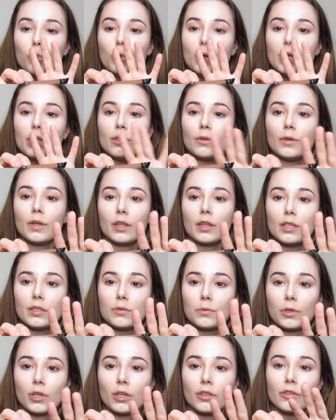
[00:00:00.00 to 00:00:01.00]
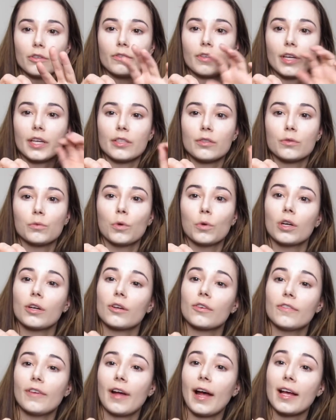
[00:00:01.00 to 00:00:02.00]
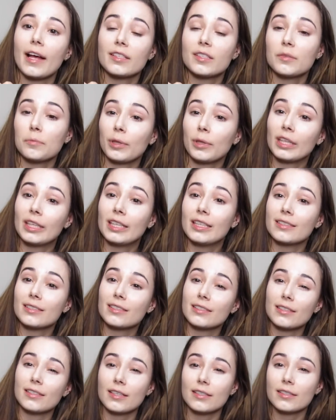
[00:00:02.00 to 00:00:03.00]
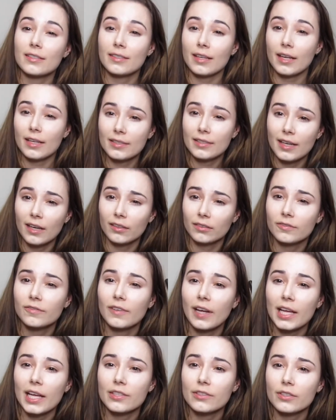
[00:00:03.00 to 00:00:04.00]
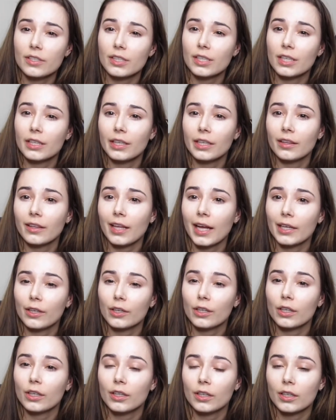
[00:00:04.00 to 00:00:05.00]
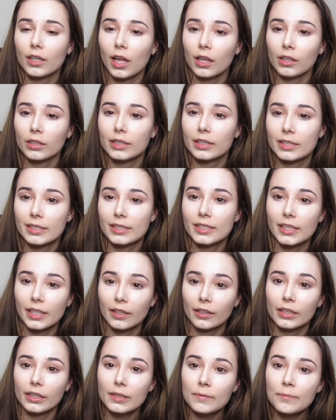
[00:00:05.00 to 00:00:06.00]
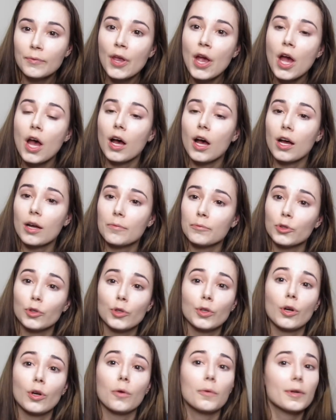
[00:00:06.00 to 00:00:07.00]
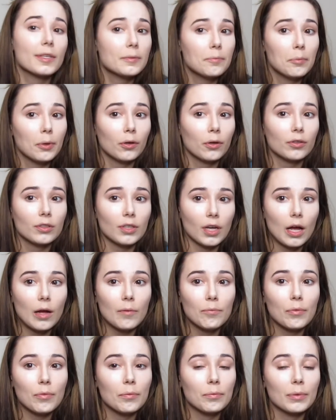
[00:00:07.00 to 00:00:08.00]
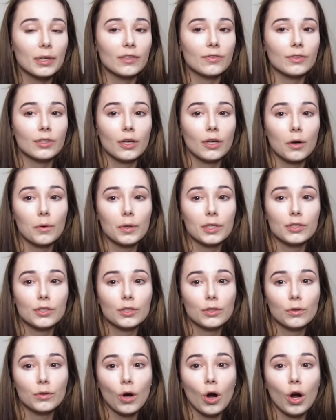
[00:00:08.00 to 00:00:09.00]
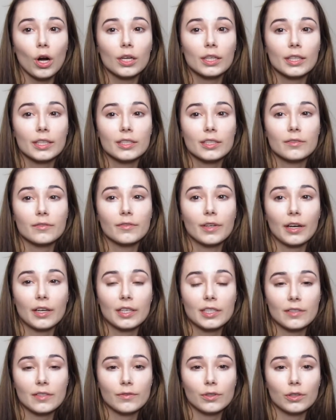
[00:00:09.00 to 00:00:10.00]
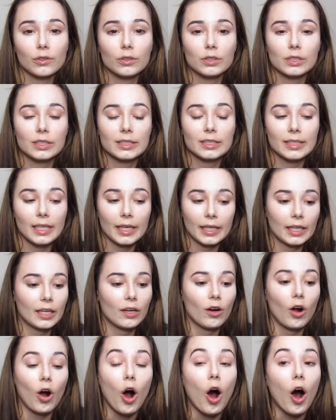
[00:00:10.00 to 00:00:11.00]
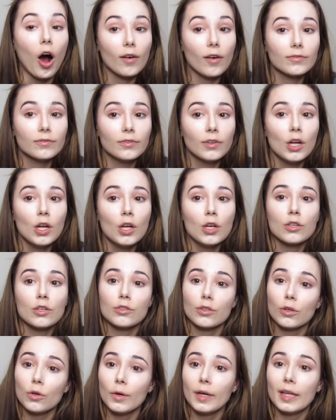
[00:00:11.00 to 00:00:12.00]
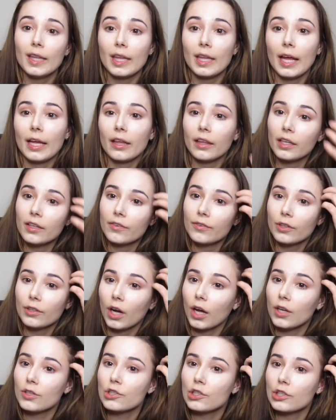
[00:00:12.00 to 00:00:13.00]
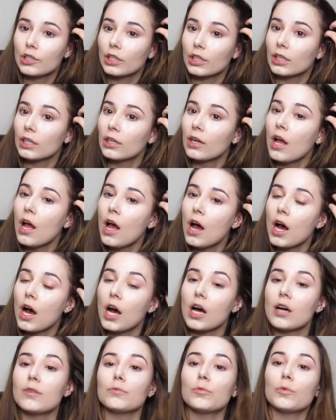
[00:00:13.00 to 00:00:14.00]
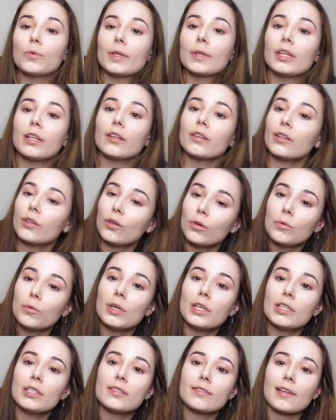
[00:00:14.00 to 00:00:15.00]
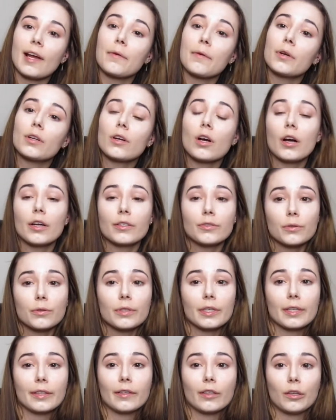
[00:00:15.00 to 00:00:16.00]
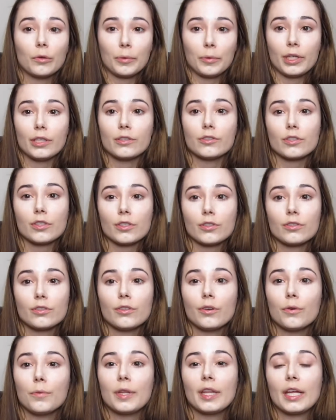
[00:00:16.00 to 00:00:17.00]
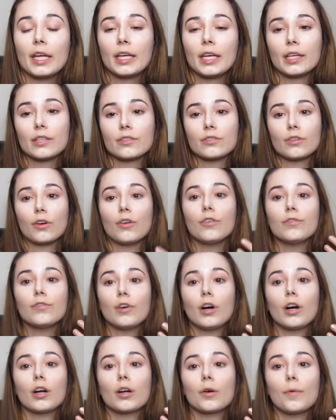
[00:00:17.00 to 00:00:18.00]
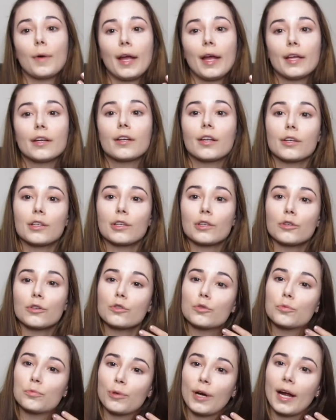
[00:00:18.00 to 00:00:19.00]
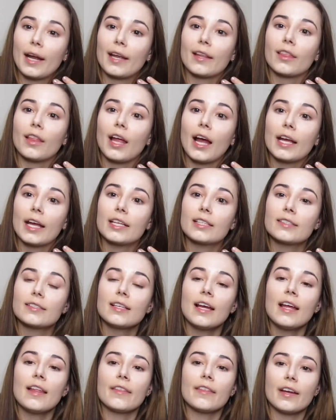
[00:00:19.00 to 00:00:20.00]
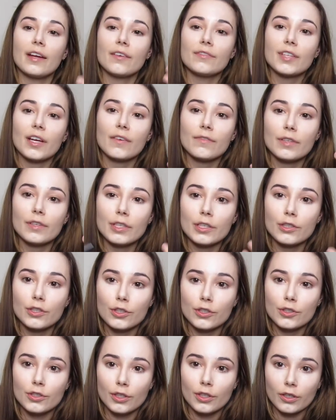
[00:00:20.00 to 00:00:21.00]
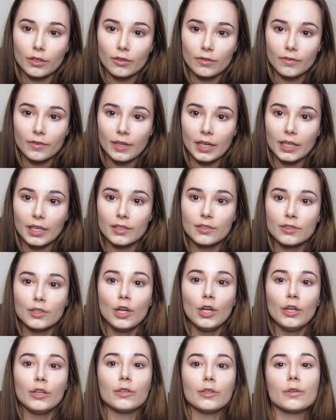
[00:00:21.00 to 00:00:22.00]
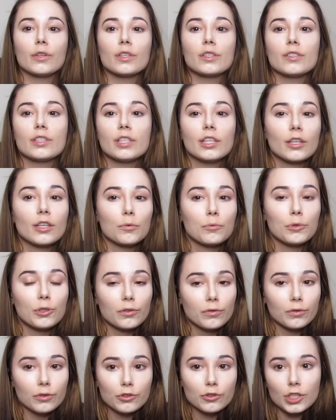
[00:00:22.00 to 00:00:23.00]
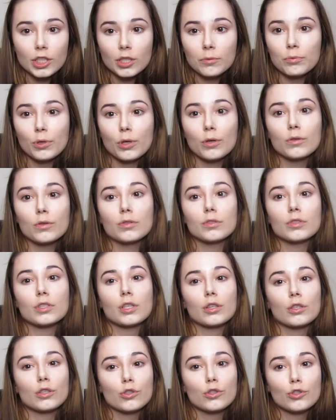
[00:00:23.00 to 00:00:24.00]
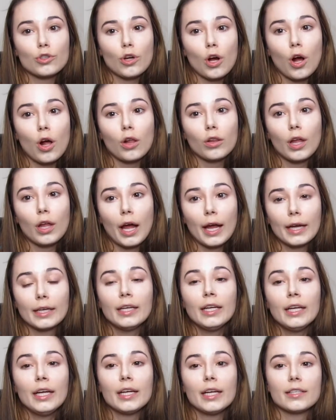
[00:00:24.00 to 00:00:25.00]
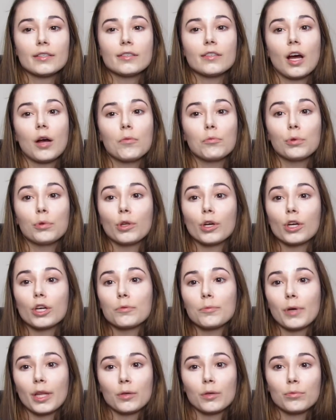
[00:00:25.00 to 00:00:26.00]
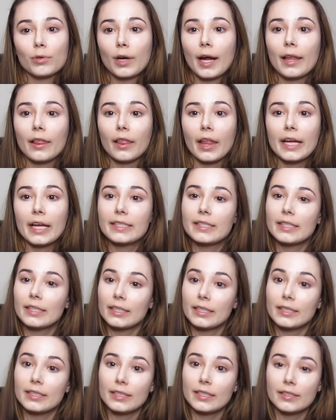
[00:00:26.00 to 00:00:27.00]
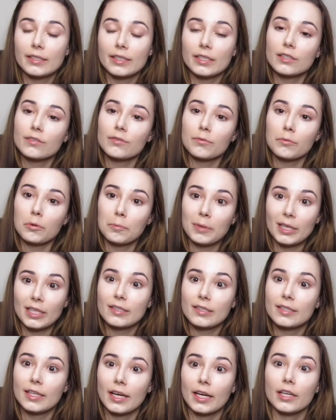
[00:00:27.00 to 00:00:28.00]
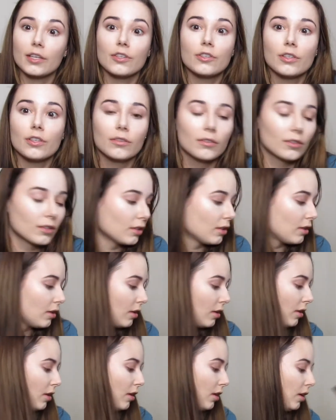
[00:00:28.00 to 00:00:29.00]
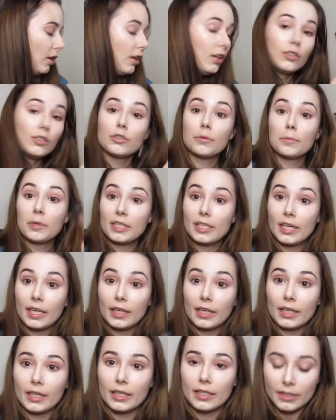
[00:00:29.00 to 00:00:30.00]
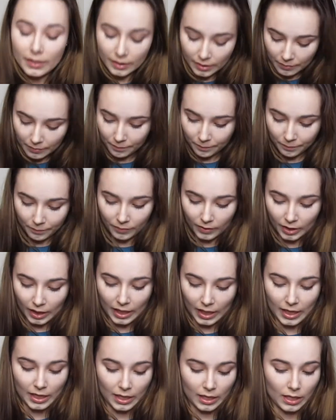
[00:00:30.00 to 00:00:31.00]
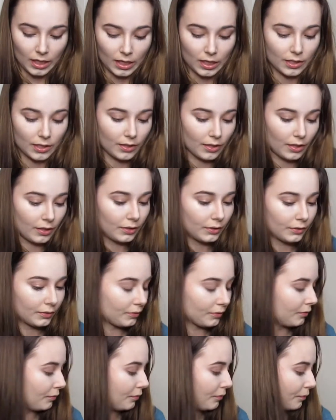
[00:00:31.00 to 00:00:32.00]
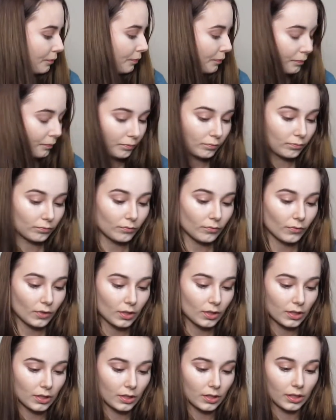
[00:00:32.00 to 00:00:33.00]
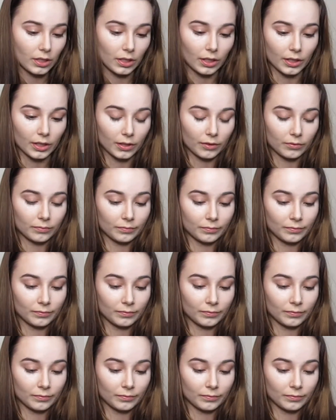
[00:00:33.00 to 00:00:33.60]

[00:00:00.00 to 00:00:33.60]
when you get this one on your face, work fast, please. It does set down faster than the lighter color concealer. You can always build up, but if you go in too hard, it's very difficult to take it off. So go in lightly if you're unsure. With the little ones, I would contour a little bit, just so when they get so far away and under those bright lights, they have definition to their face. You can see their beautiful cheekbones and their jawline. It's not blurred by the bright lights and the distance from the big stage. So I'm gonna take this and let's see here.